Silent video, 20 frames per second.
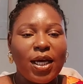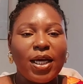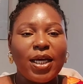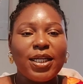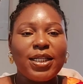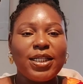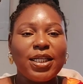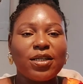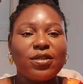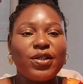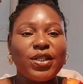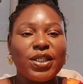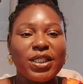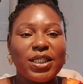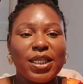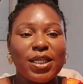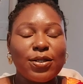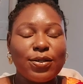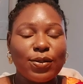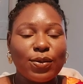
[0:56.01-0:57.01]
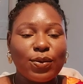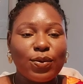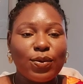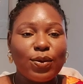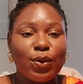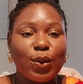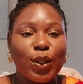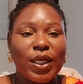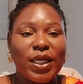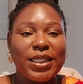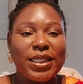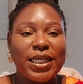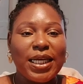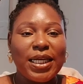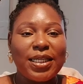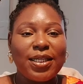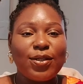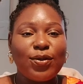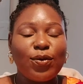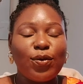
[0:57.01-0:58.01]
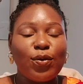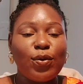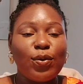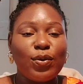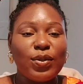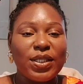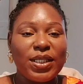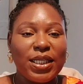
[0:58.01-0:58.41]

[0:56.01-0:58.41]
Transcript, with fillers: It's a Christian school located in Ogun